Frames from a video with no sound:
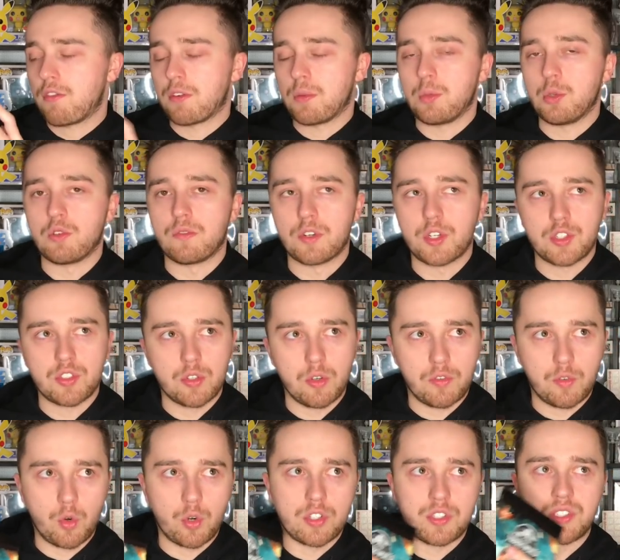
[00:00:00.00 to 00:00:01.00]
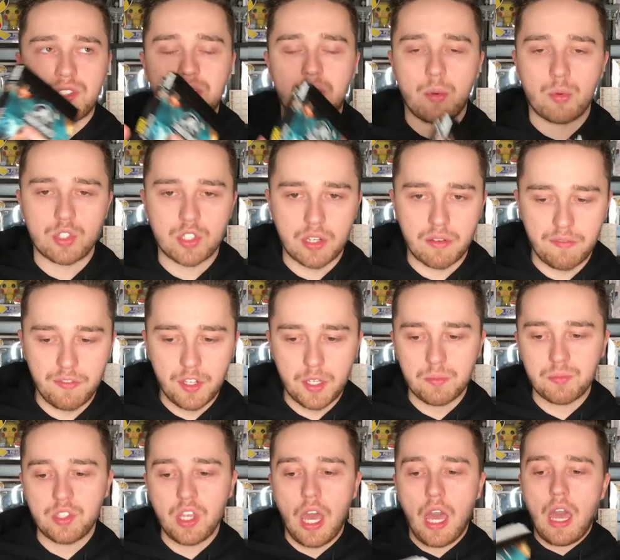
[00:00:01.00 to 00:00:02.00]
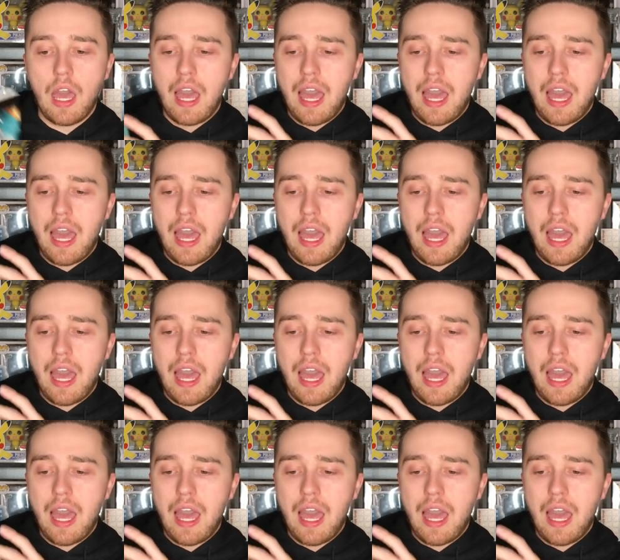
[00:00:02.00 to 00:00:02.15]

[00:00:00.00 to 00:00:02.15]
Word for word: From Universal, of course, the sandwich on films.